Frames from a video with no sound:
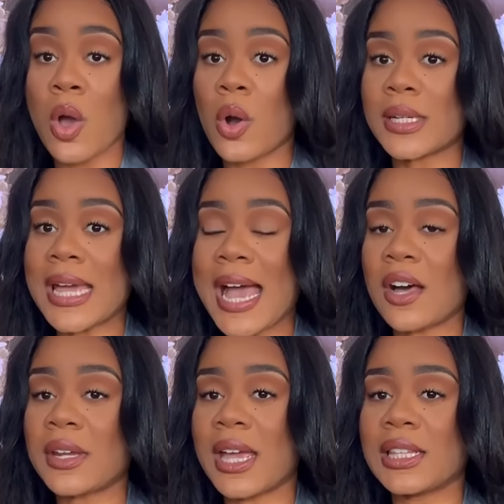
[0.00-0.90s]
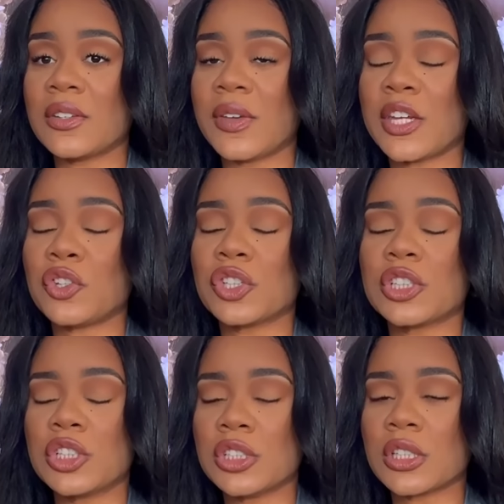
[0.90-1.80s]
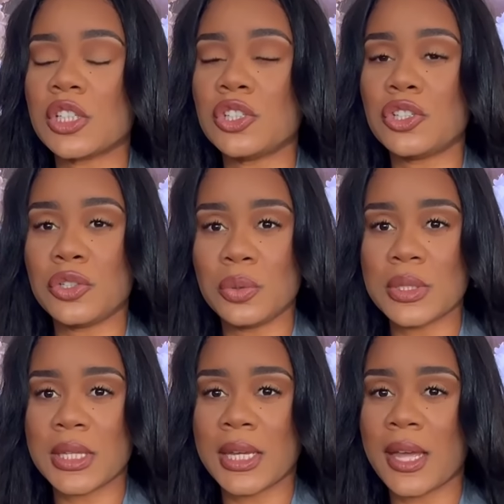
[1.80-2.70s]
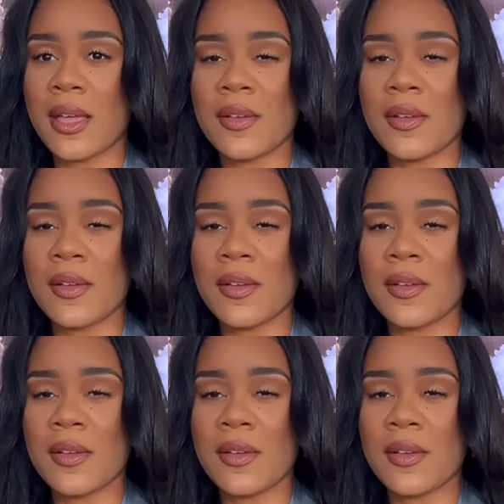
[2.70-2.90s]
on how to elevate your look using